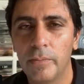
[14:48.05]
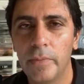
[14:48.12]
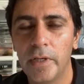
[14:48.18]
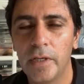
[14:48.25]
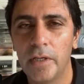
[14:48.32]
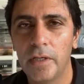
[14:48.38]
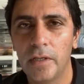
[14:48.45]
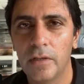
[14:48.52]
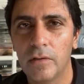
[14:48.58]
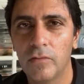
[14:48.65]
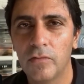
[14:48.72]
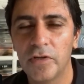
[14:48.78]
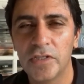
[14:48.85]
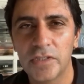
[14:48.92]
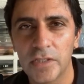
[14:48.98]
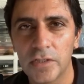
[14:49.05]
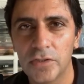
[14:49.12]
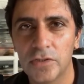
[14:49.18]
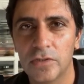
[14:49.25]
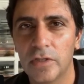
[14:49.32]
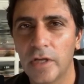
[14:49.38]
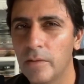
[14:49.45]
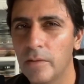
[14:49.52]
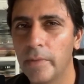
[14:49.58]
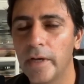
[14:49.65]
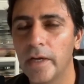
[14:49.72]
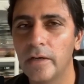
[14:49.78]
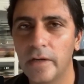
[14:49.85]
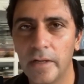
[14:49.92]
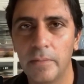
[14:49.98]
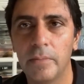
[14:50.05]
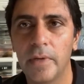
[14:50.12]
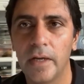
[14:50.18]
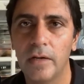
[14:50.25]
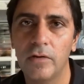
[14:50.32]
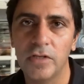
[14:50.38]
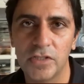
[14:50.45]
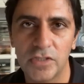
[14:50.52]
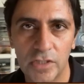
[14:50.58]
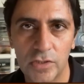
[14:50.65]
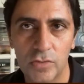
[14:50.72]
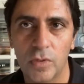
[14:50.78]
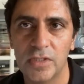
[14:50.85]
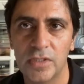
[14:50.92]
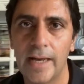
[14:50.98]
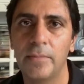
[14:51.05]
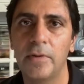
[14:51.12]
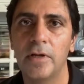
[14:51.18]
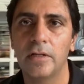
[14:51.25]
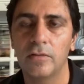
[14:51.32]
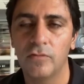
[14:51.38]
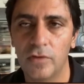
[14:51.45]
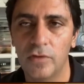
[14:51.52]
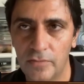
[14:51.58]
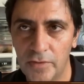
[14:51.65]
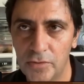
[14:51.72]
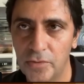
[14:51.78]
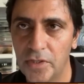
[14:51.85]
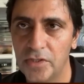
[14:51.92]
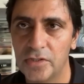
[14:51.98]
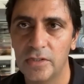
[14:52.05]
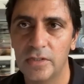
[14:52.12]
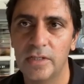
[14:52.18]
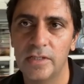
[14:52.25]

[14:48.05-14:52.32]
be research, think big, dream big, research what's happening in the world of education.